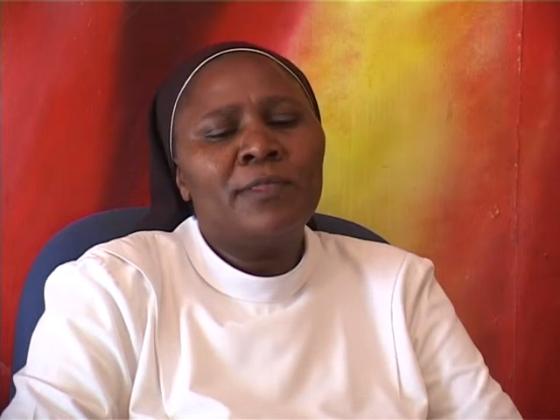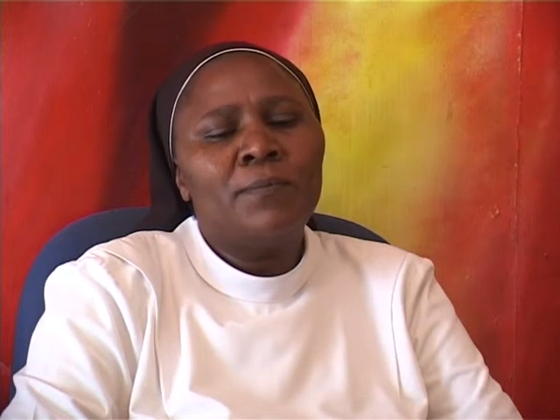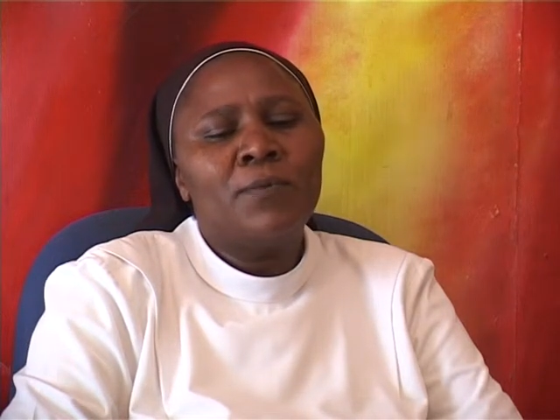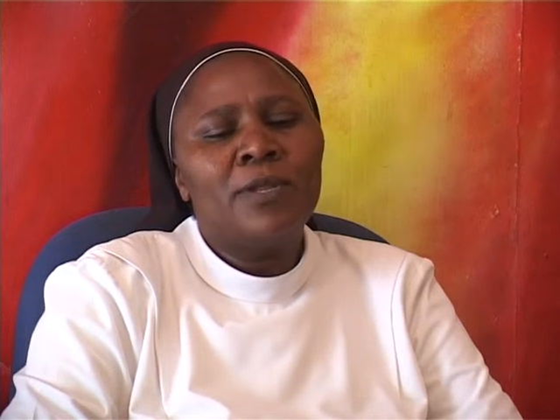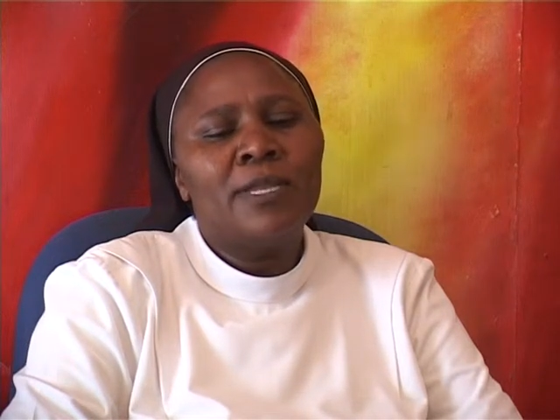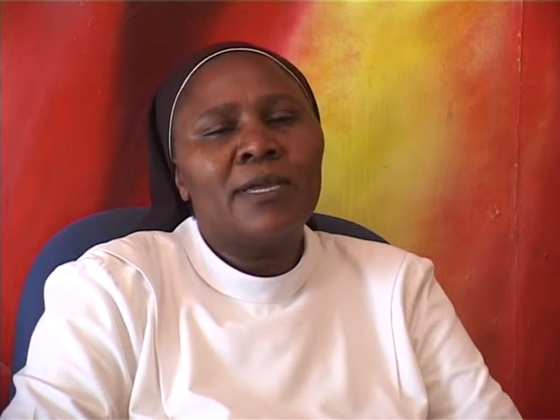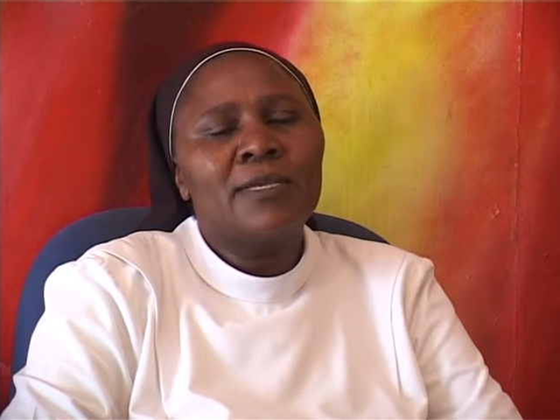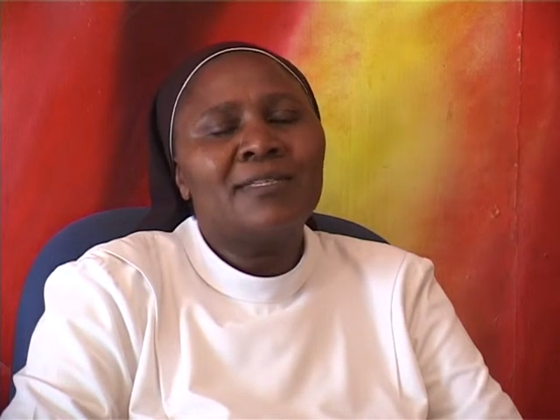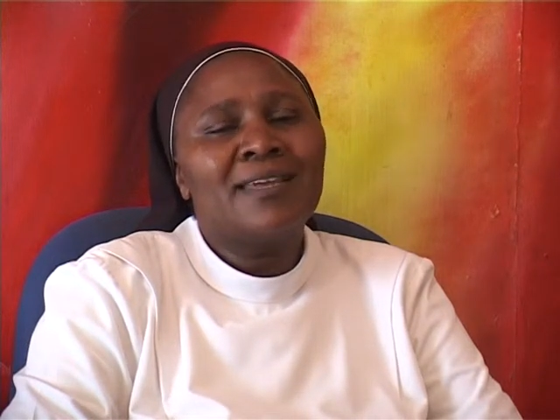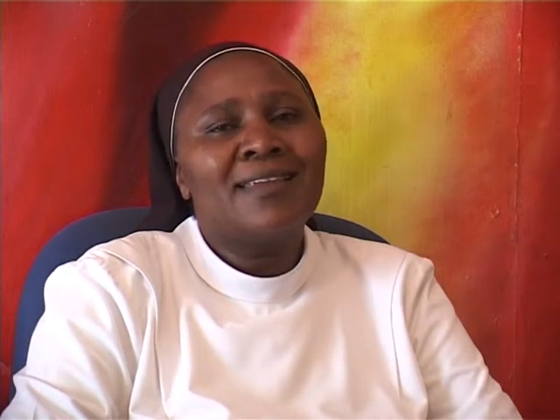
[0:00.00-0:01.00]
in the morning,
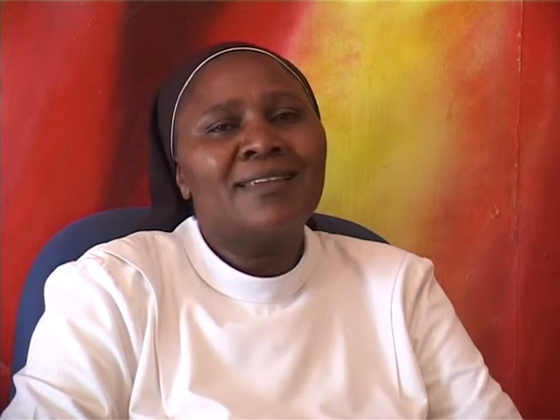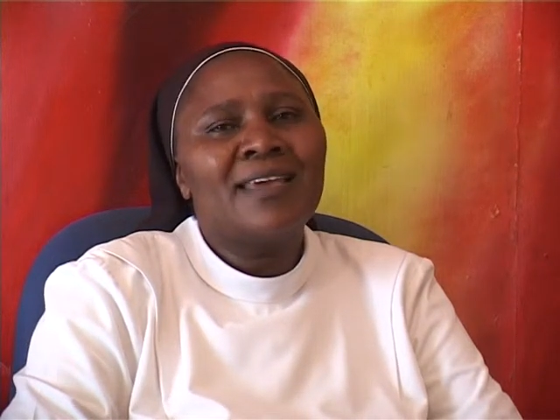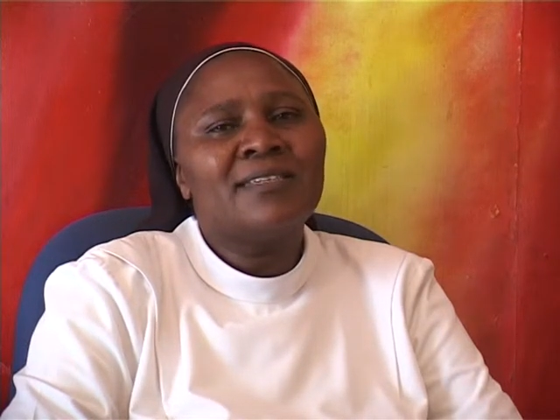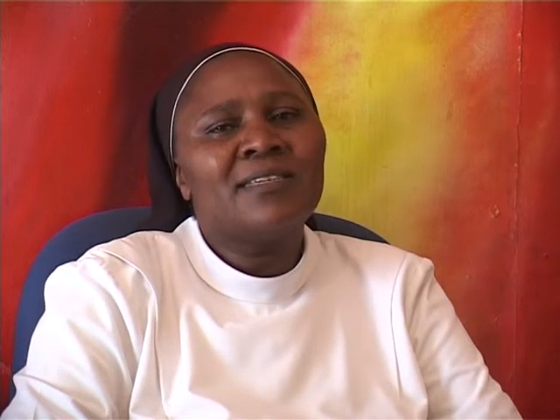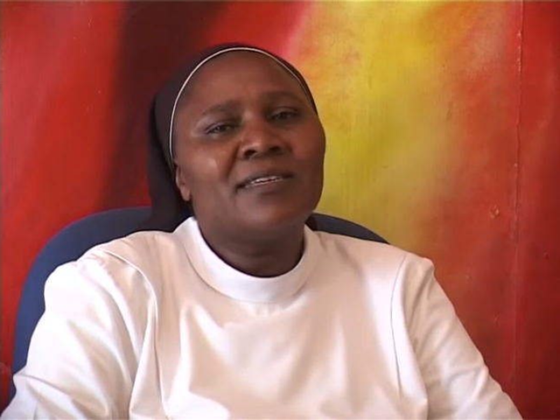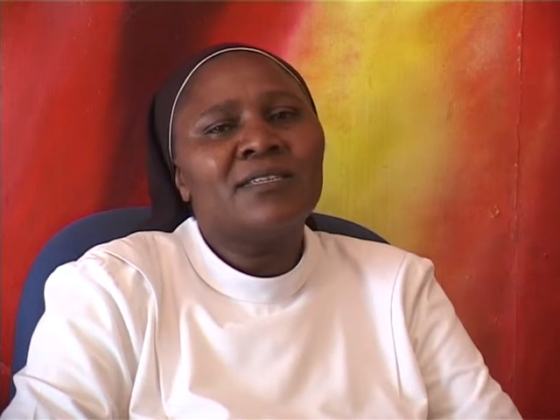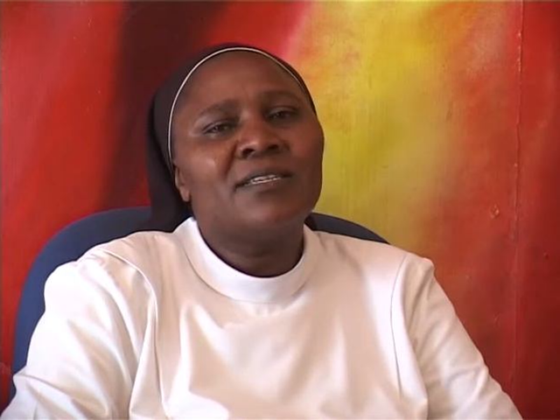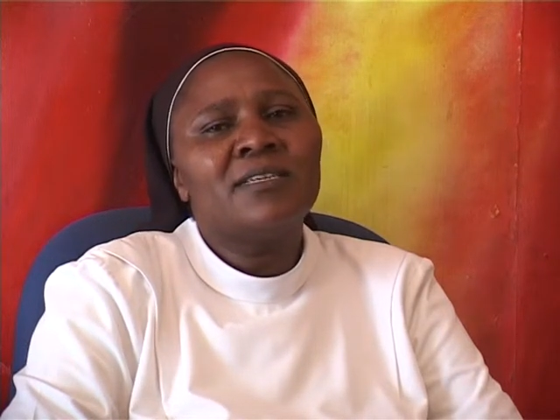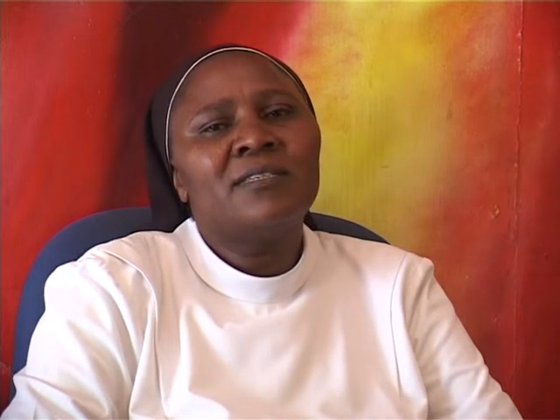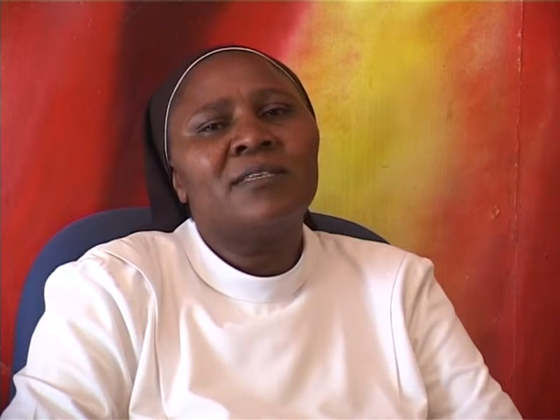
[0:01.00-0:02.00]
I started getting
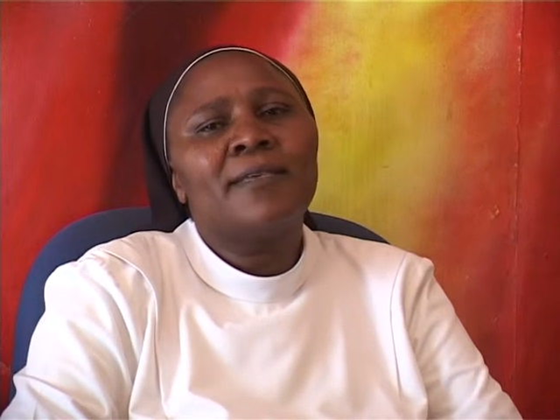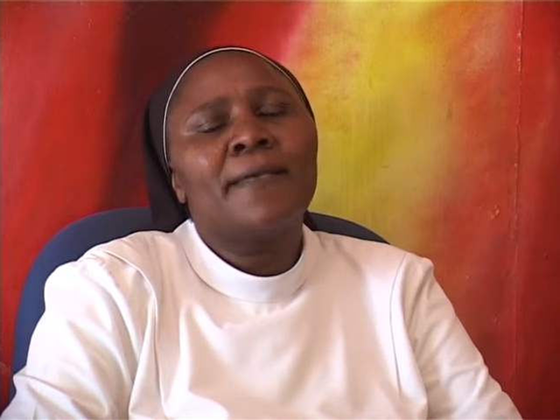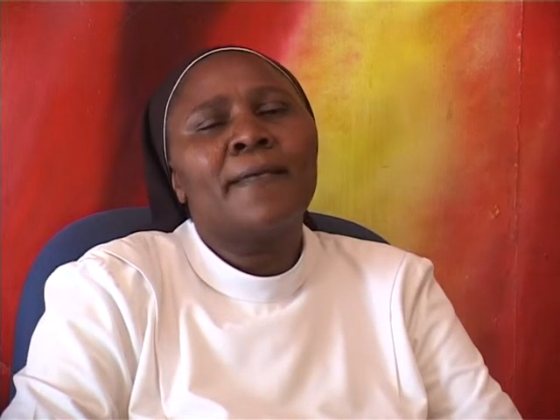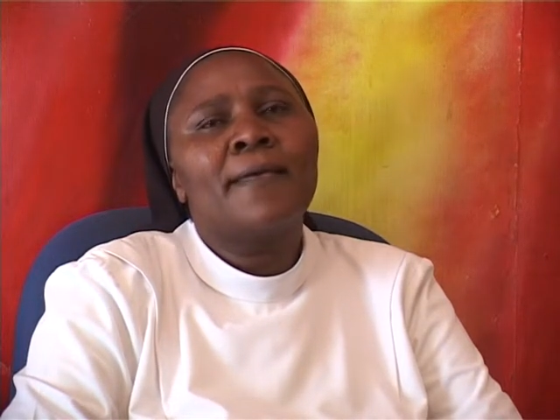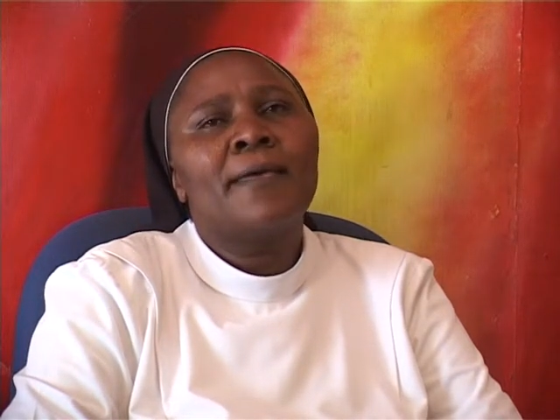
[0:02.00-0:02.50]
dizzy.